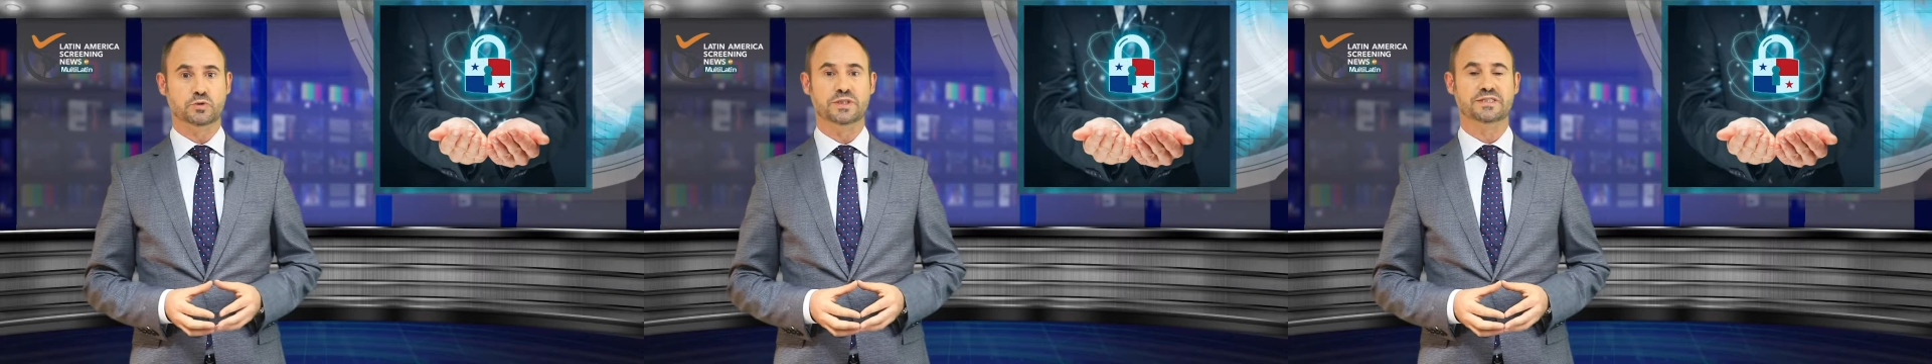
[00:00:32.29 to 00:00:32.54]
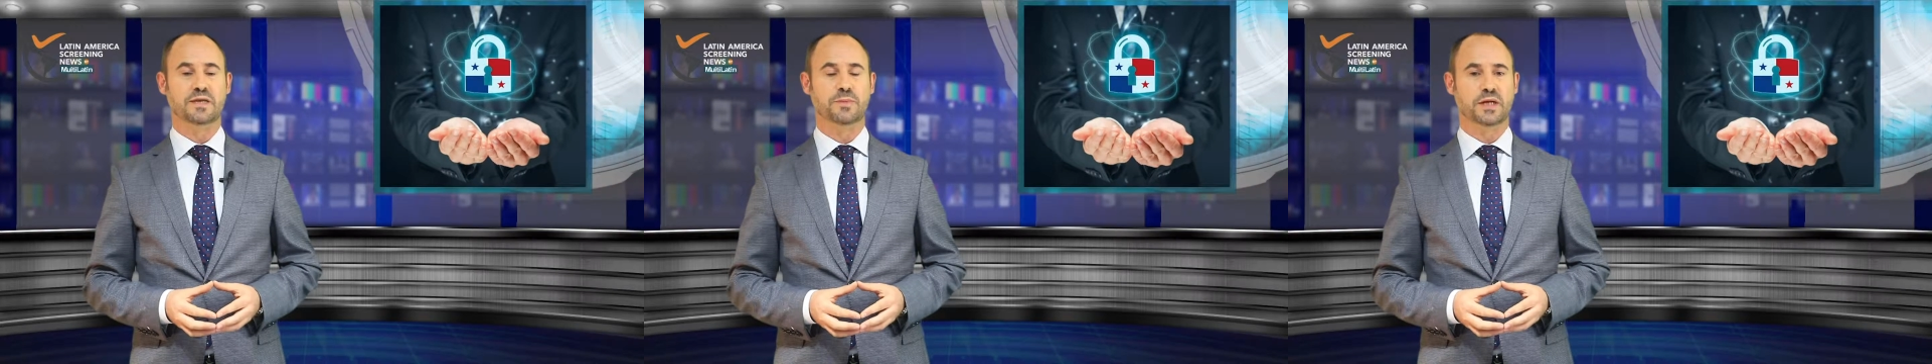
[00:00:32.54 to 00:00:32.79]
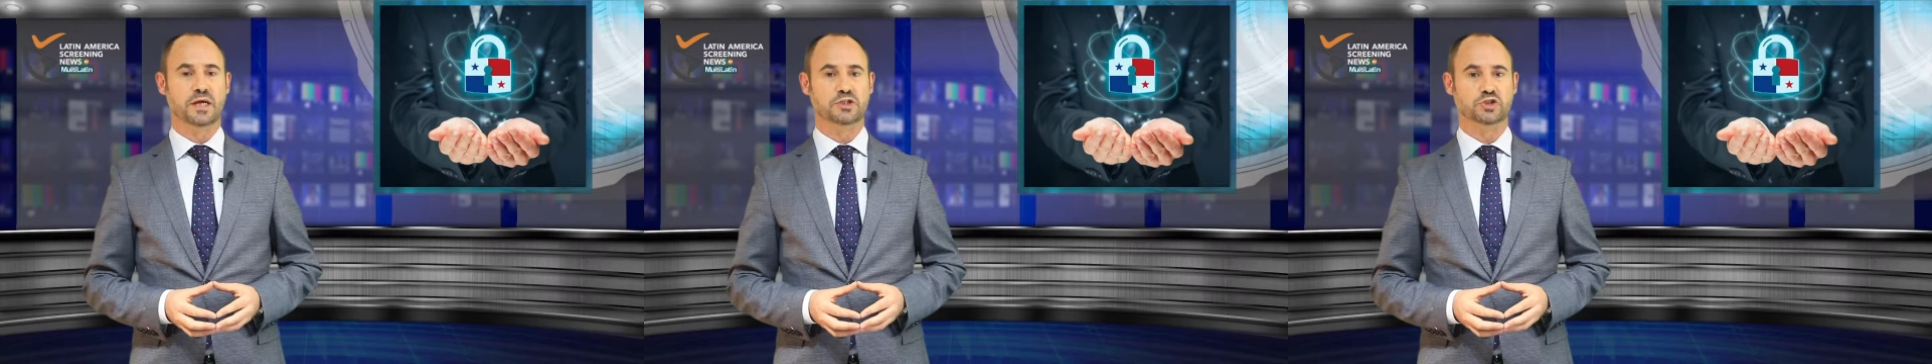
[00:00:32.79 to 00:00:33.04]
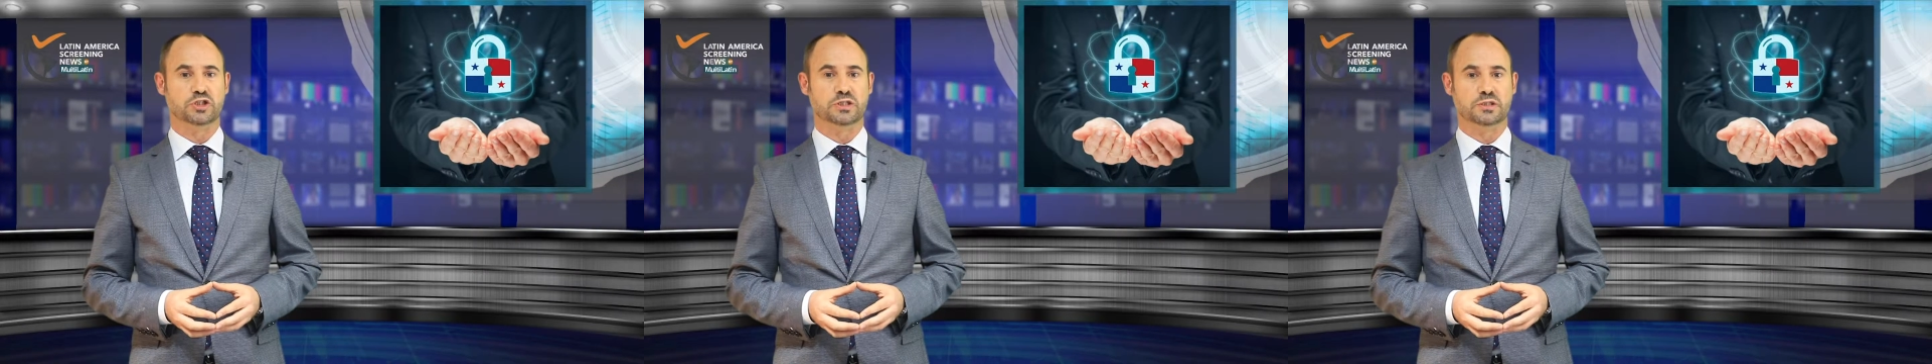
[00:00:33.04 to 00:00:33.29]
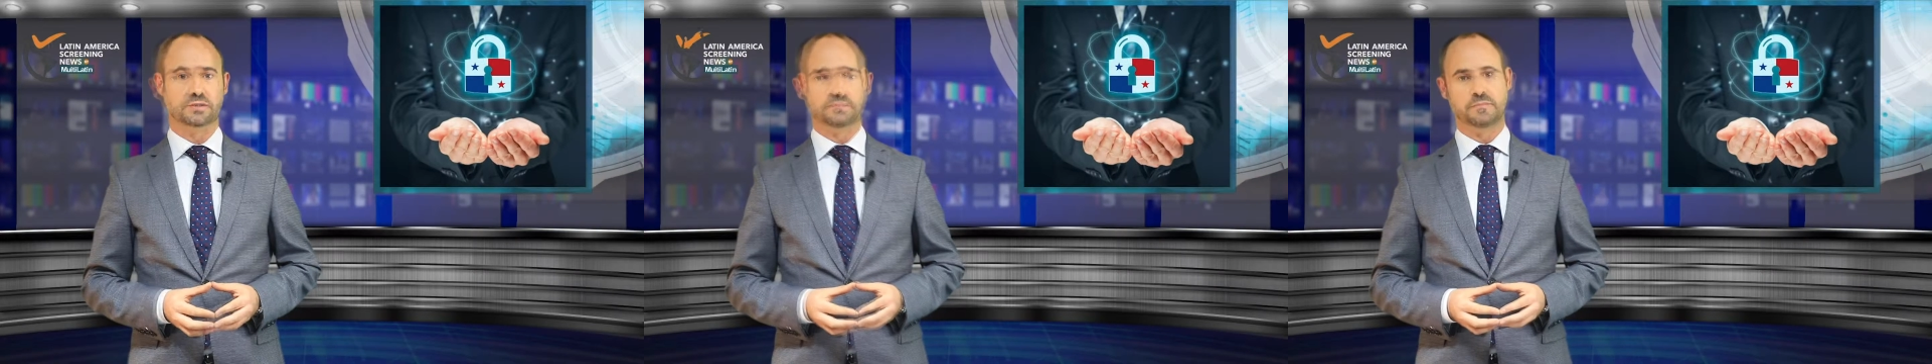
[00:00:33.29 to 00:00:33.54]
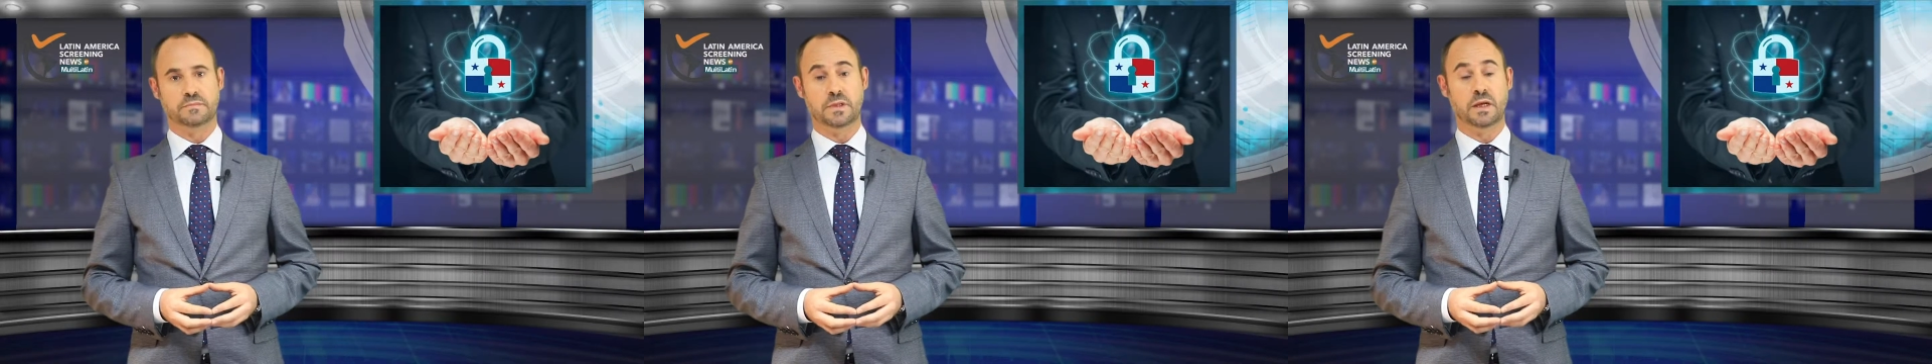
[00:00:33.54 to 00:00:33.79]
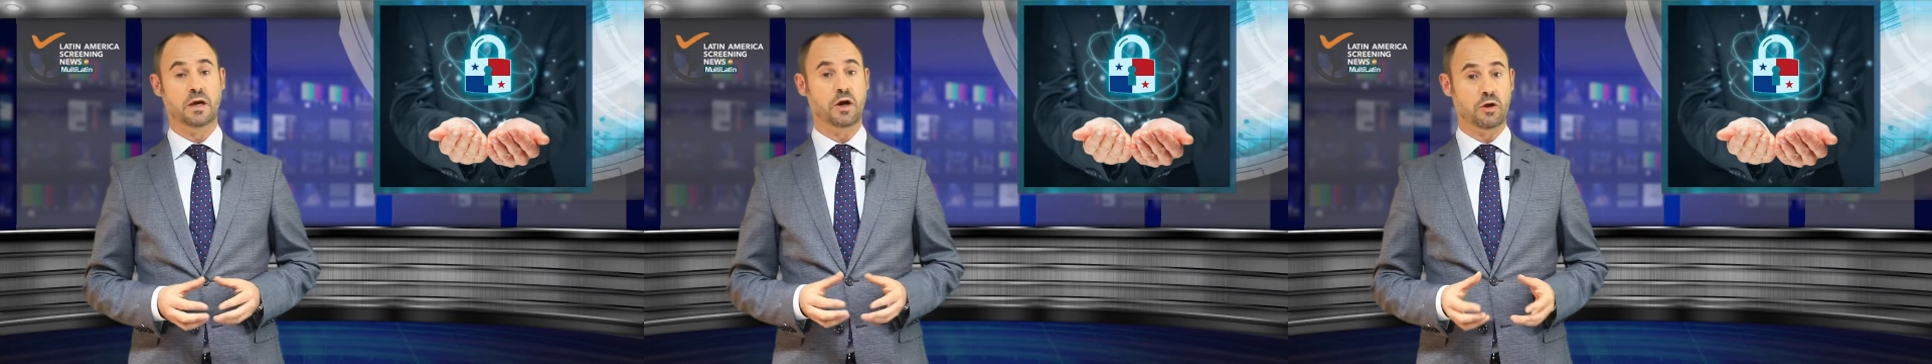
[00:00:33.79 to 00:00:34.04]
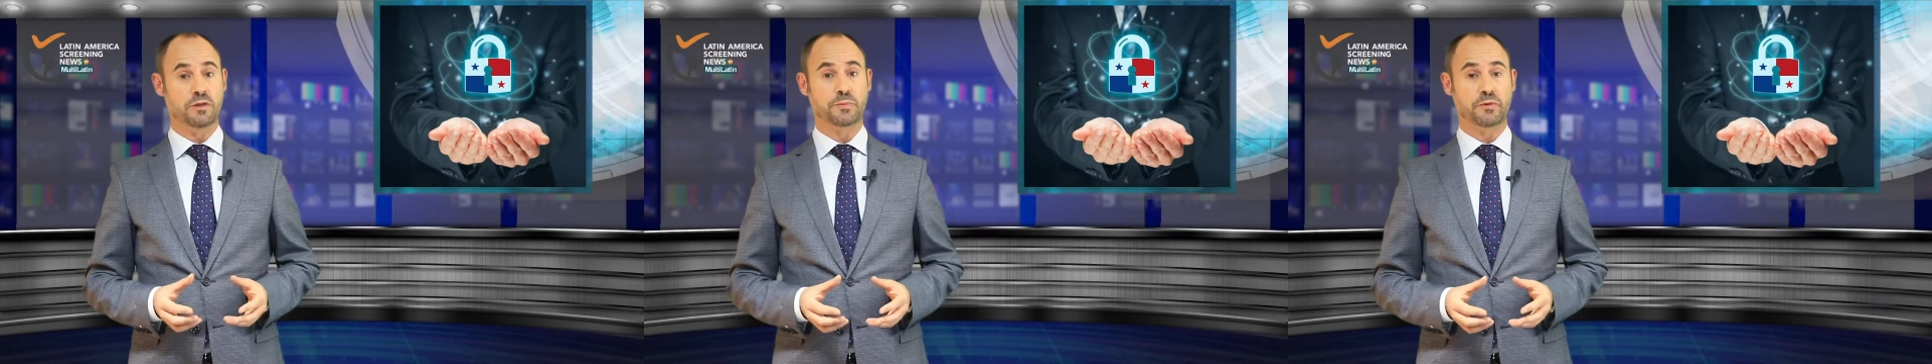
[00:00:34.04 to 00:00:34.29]
to its application.
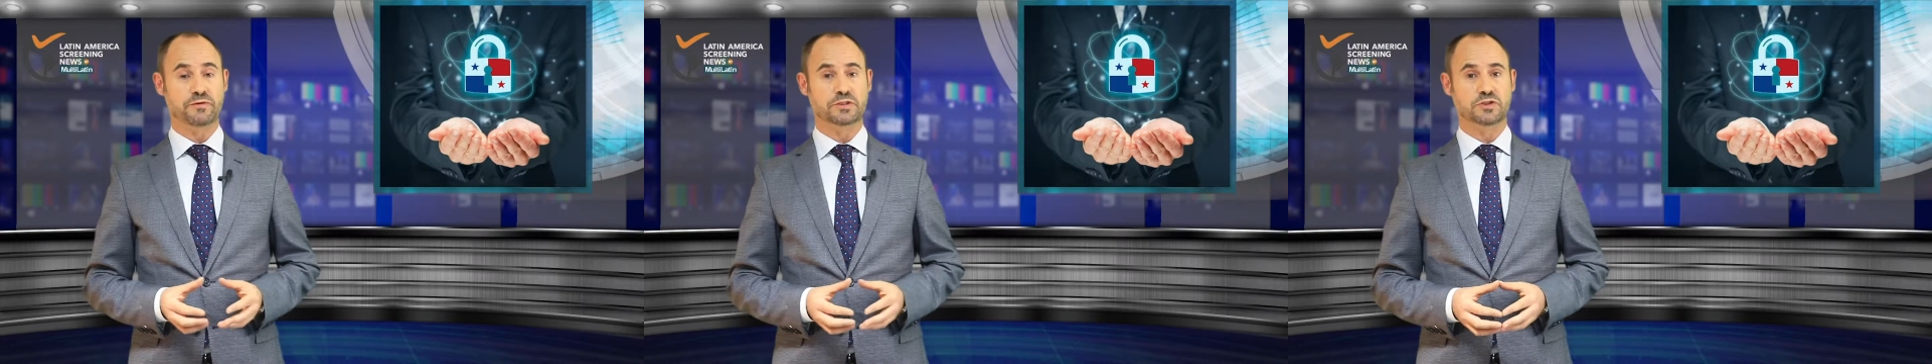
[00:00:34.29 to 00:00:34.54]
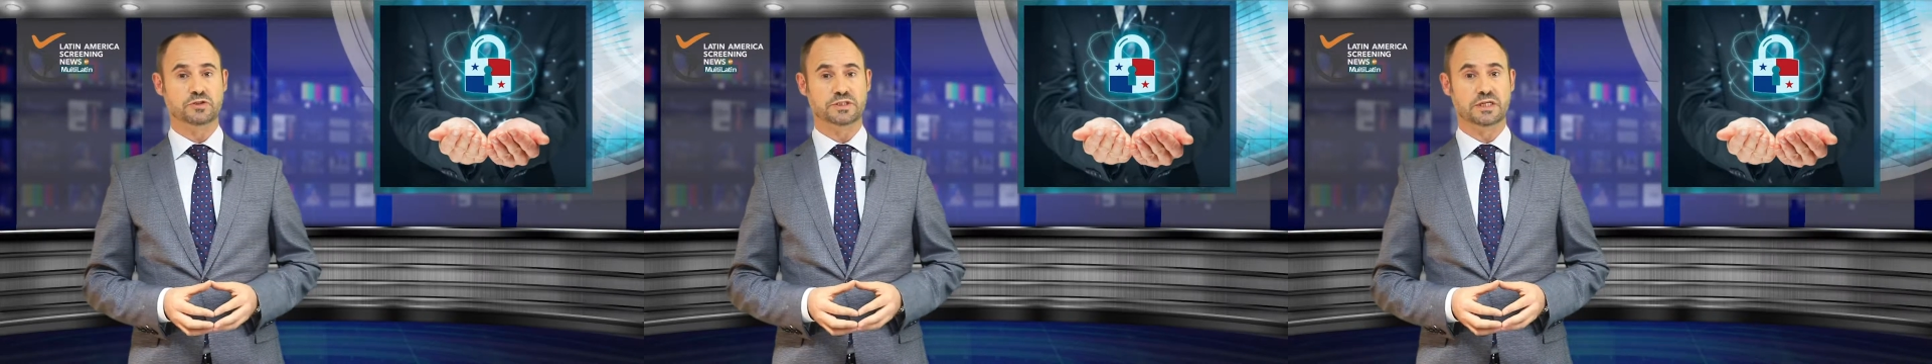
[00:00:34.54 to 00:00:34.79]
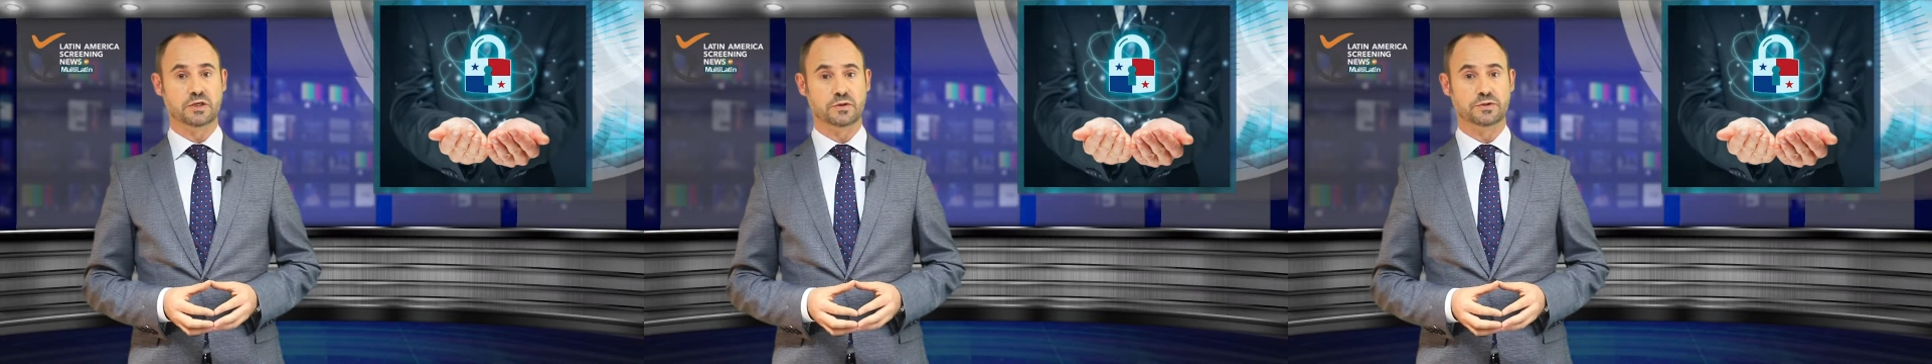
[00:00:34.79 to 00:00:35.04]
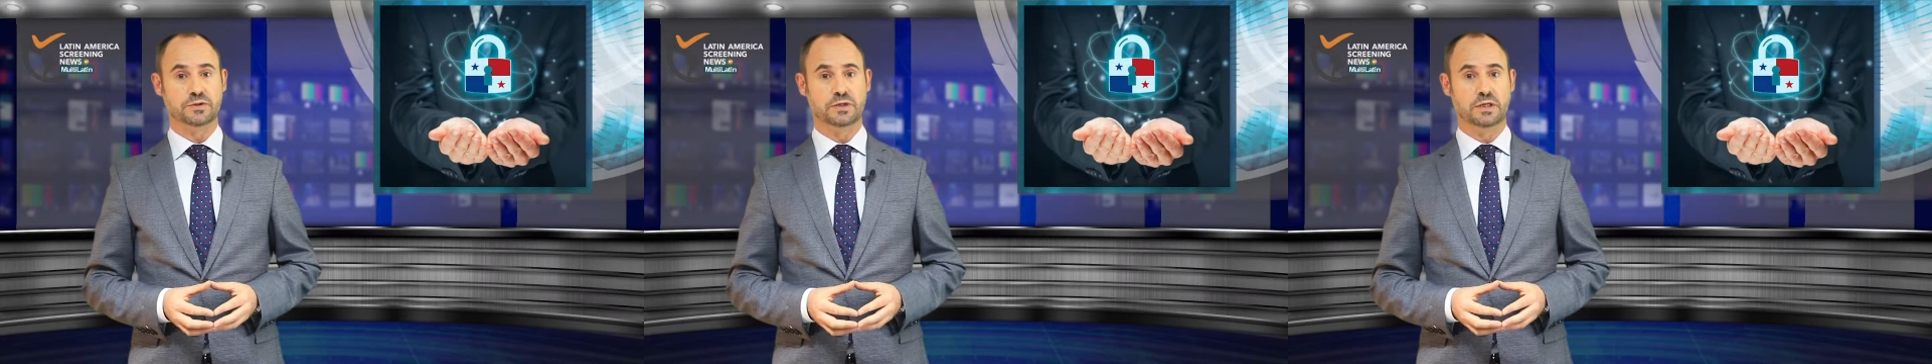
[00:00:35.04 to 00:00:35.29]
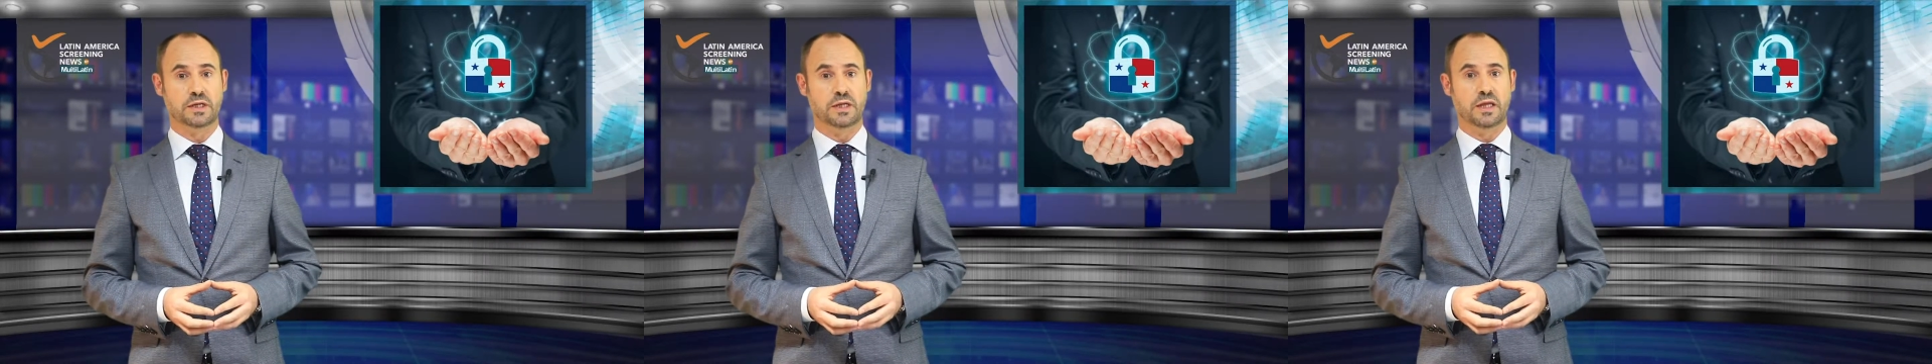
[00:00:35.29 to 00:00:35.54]
Other provisions include